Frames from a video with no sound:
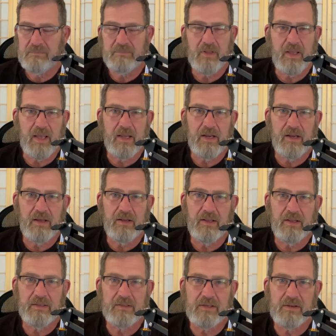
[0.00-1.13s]
Yeah, um, no,
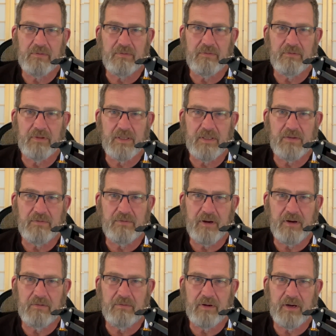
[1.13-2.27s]
no, that's a that's a
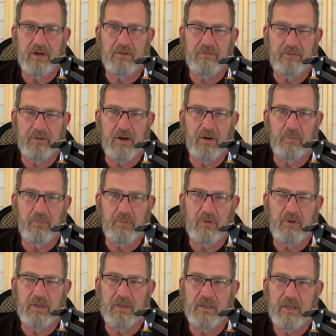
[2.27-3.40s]
fair, very fair
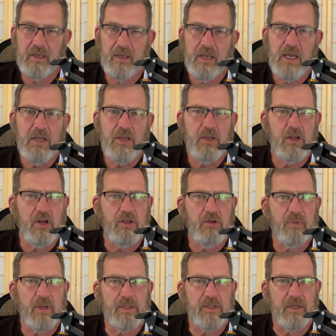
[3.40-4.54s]
point. You know, you
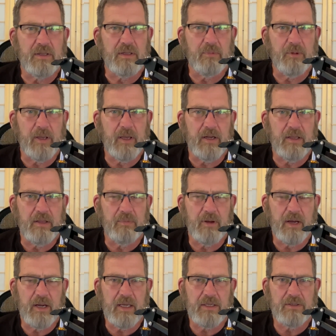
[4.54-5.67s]
mentioned at the beginning of the
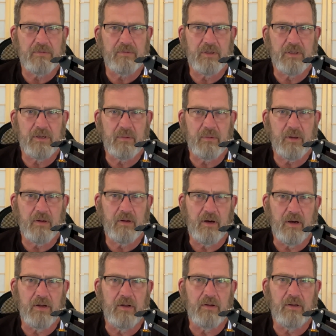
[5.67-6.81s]
podcast we are going to talk about
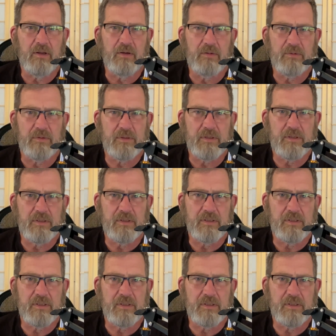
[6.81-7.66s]
auto loans because